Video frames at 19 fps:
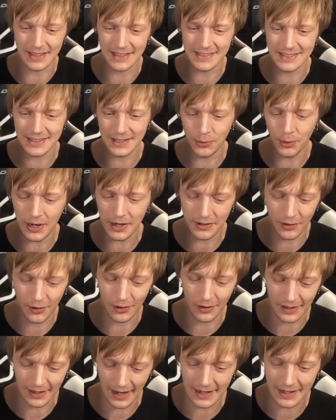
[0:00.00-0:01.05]
It's quite
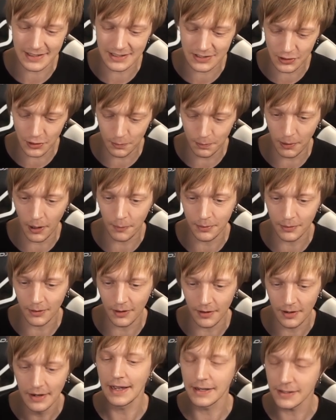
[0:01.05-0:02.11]
gnarly, and it's so
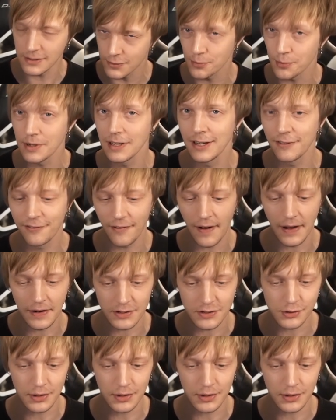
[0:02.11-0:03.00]
popular, and it's really fun.